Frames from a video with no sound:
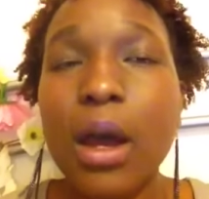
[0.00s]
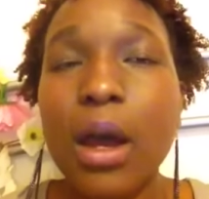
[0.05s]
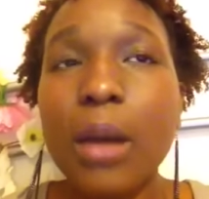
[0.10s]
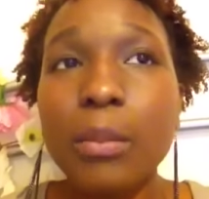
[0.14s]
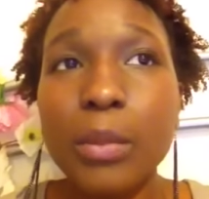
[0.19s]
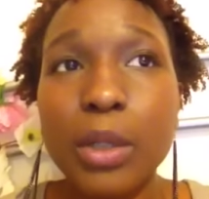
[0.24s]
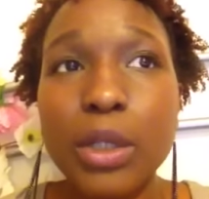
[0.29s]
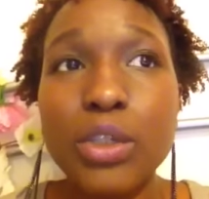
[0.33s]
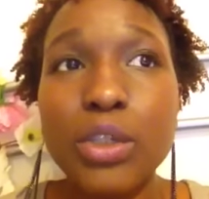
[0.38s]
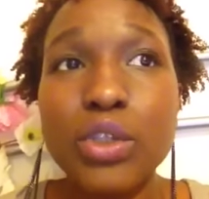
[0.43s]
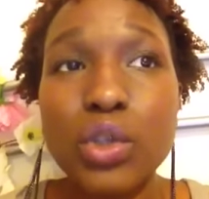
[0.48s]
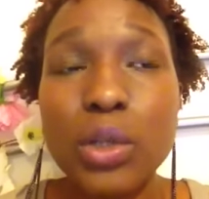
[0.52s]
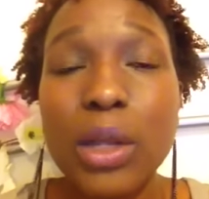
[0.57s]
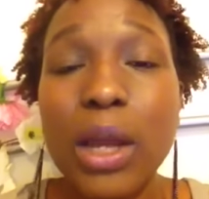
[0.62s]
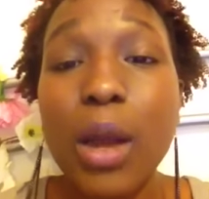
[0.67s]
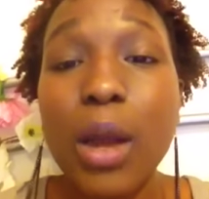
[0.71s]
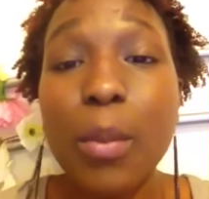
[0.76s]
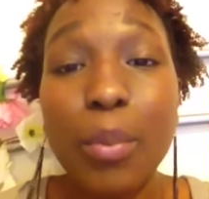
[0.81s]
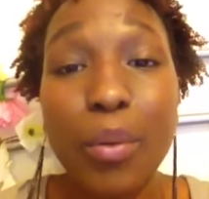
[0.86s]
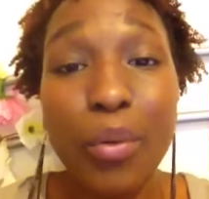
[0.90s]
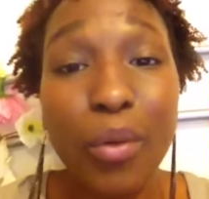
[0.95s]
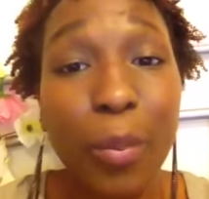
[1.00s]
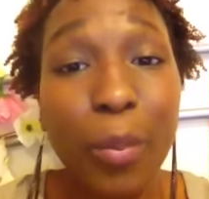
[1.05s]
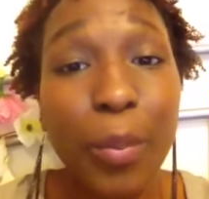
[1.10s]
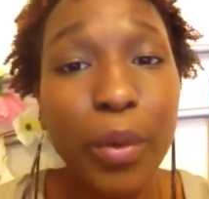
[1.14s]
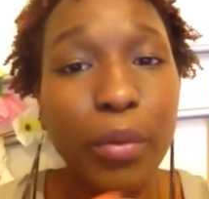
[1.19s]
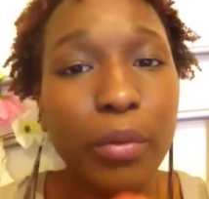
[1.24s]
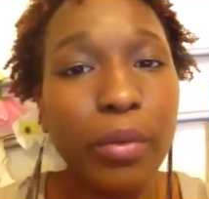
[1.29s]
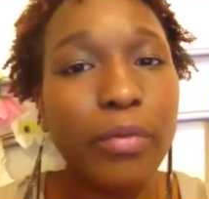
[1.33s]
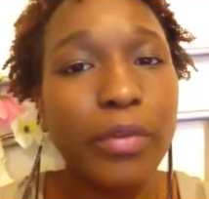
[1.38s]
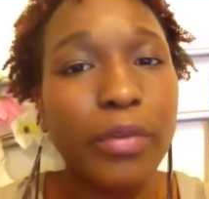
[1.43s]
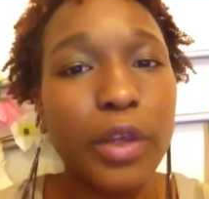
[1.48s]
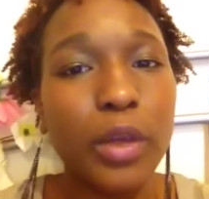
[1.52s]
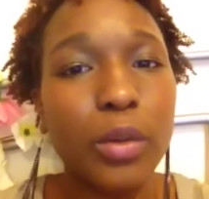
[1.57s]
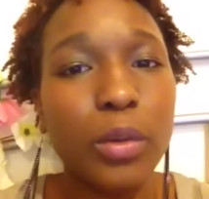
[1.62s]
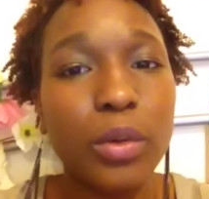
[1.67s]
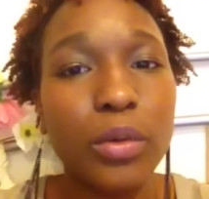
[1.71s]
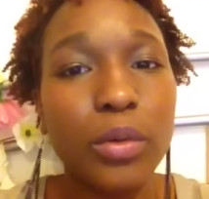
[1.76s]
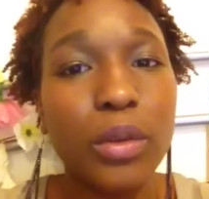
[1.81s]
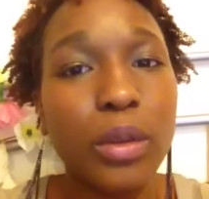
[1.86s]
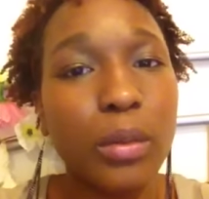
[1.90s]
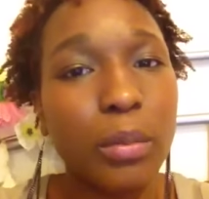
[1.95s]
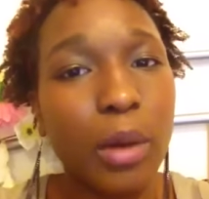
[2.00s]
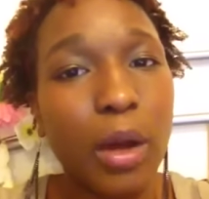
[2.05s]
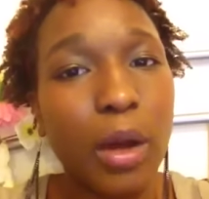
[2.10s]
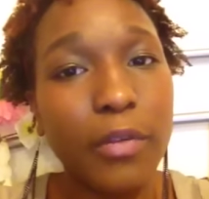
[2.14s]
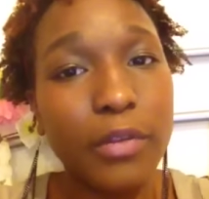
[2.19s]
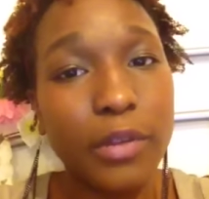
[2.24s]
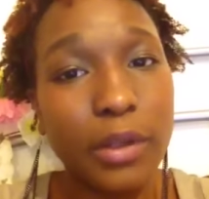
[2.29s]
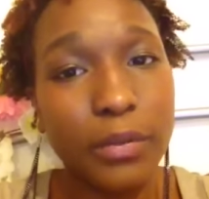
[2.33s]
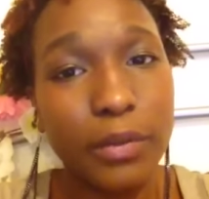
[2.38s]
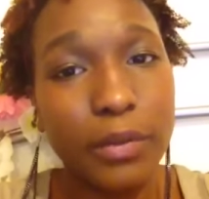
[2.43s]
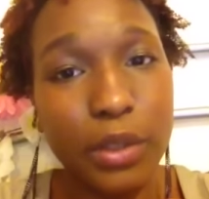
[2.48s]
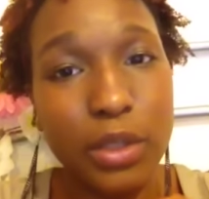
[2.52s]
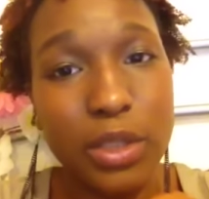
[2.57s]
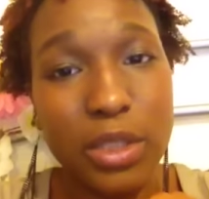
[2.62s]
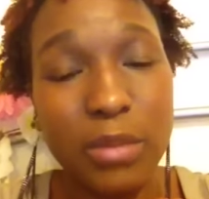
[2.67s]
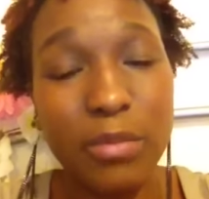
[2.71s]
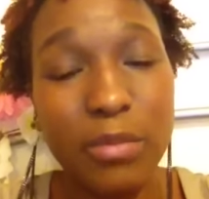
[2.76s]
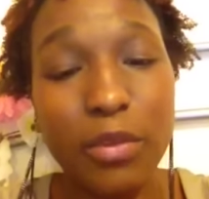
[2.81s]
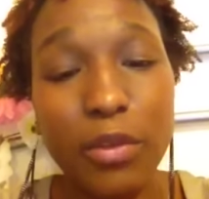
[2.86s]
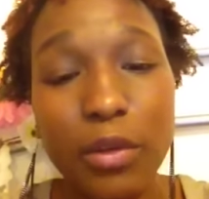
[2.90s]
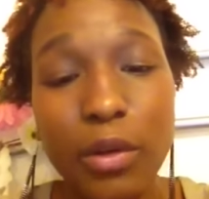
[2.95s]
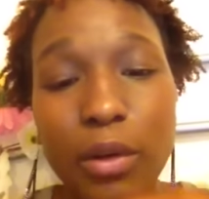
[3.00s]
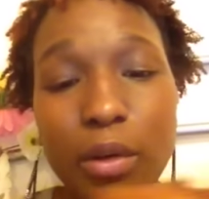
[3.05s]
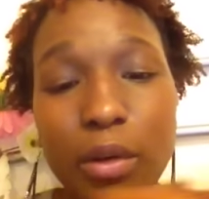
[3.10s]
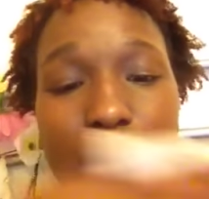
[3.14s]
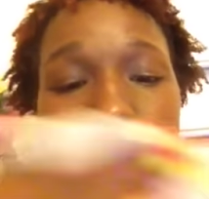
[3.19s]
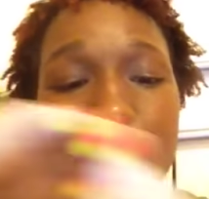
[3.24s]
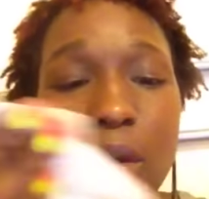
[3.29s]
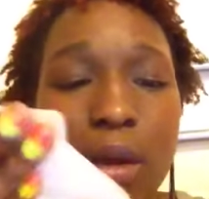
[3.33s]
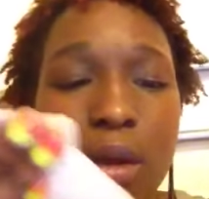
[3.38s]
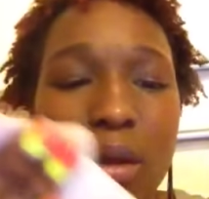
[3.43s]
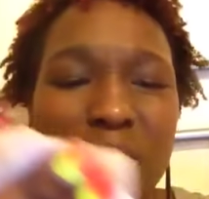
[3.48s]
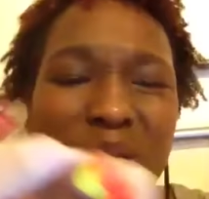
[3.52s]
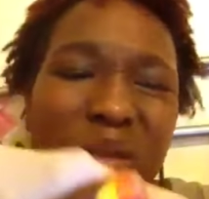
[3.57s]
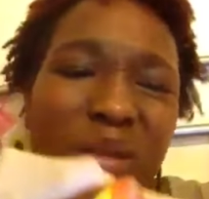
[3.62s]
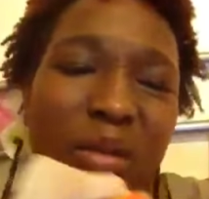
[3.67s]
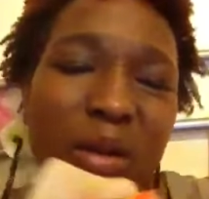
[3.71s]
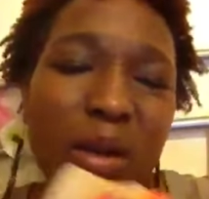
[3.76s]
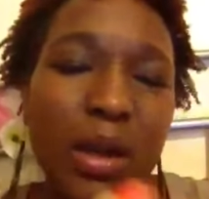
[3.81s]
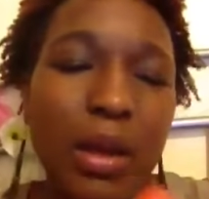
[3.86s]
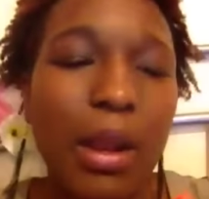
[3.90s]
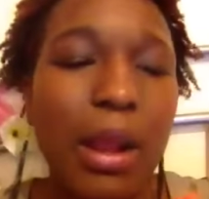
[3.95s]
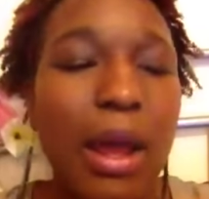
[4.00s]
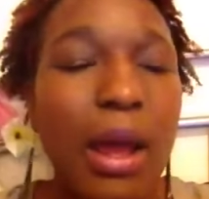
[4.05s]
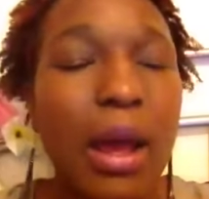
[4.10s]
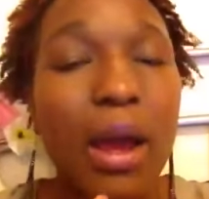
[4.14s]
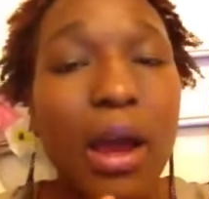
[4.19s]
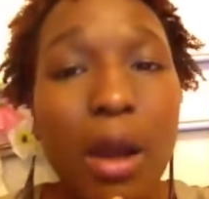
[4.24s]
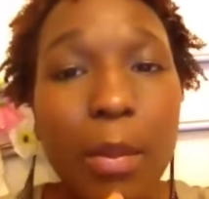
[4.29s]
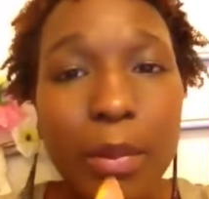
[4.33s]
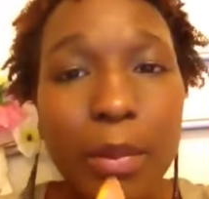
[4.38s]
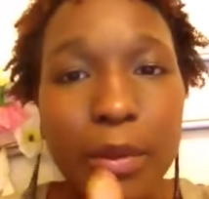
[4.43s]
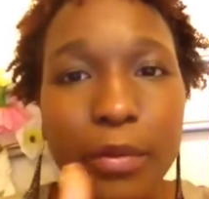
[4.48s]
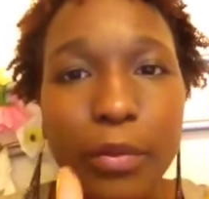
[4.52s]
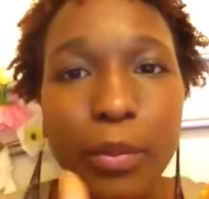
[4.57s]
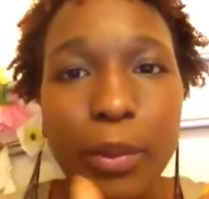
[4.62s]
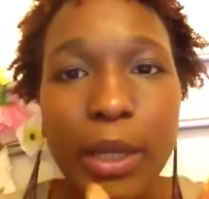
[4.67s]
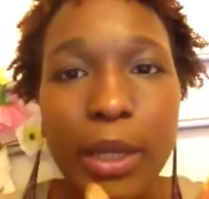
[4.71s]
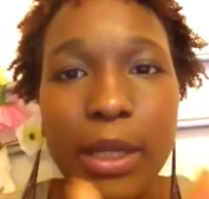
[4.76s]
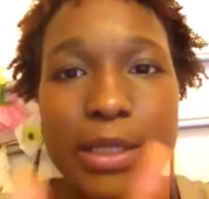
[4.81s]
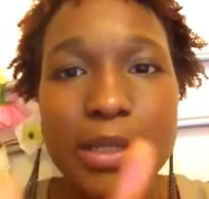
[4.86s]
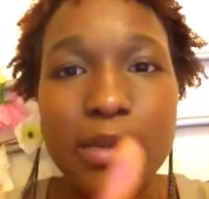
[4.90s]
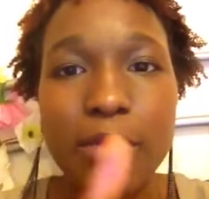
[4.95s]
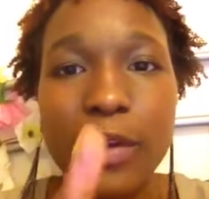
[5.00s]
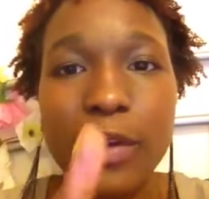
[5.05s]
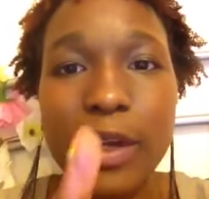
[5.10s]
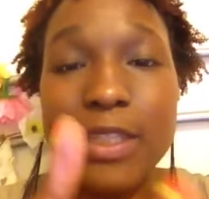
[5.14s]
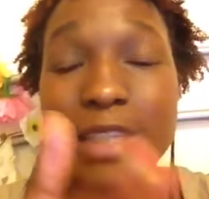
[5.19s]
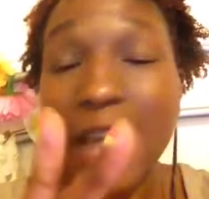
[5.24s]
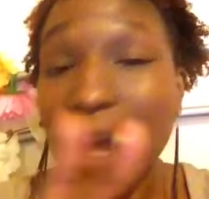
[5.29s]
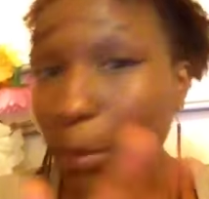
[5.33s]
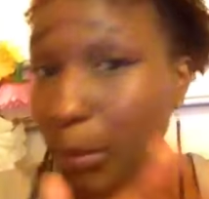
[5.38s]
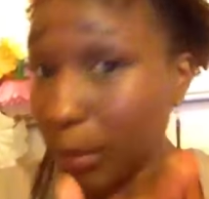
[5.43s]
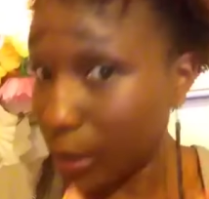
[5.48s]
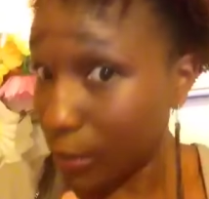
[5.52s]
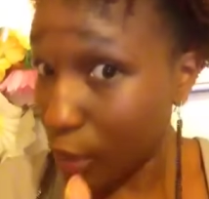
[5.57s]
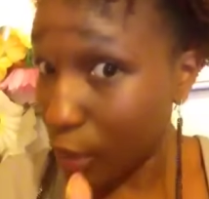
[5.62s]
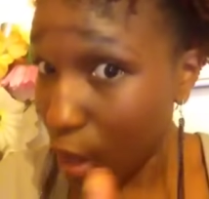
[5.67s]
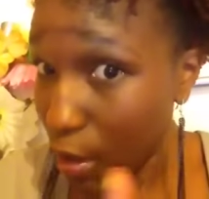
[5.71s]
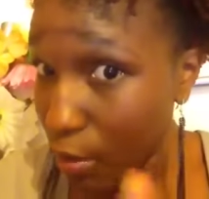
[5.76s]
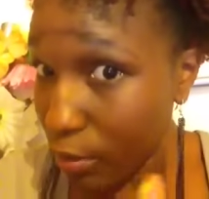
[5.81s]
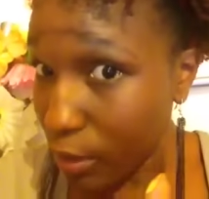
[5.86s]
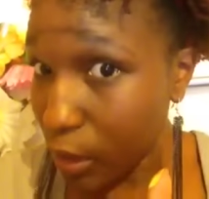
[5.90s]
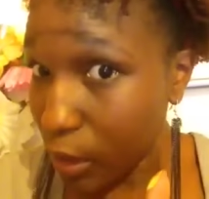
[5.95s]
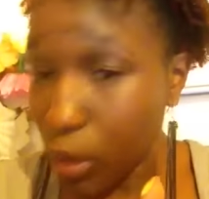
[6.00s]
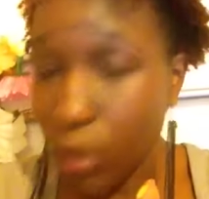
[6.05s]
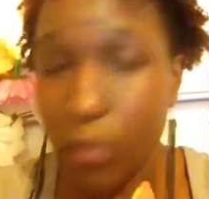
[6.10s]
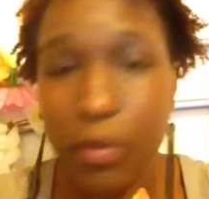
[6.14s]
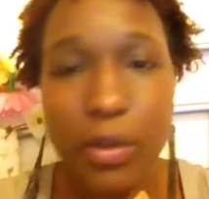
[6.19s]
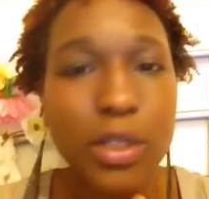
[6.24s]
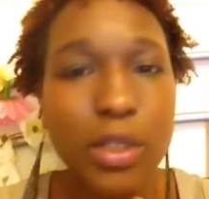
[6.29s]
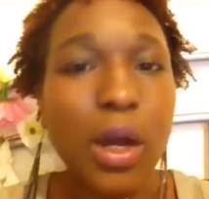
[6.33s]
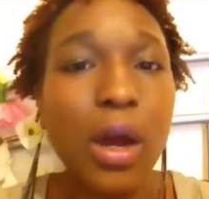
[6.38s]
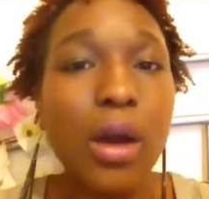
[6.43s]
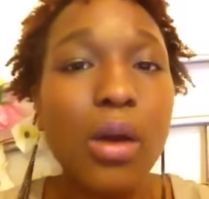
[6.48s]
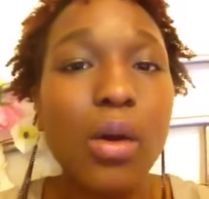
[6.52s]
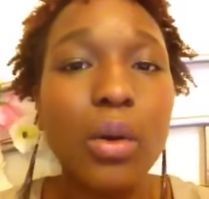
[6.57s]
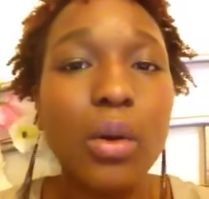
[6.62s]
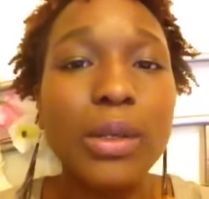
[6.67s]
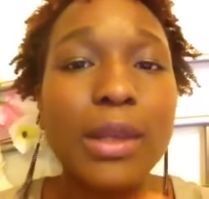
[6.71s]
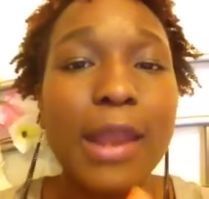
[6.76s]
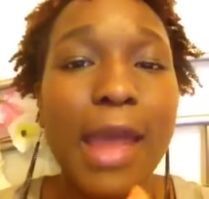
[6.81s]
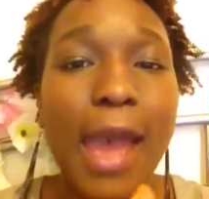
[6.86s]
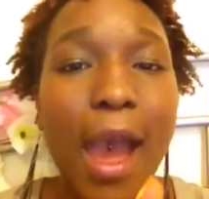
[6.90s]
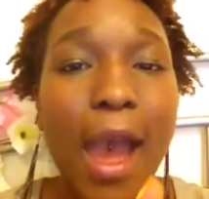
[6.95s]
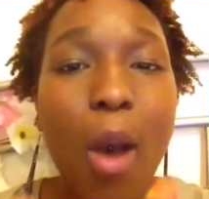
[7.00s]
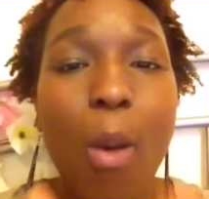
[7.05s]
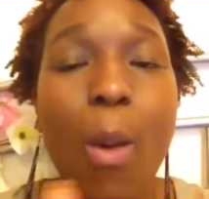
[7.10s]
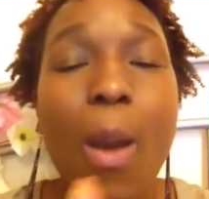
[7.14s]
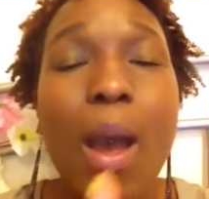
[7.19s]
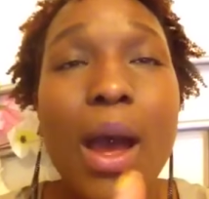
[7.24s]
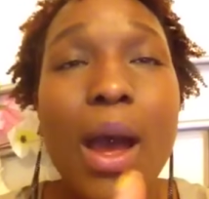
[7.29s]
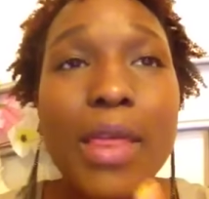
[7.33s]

I'm going to do like a proper review on them after I've used them for probably like a couple of weeks to find out. I mean, I've currently got the dark on now.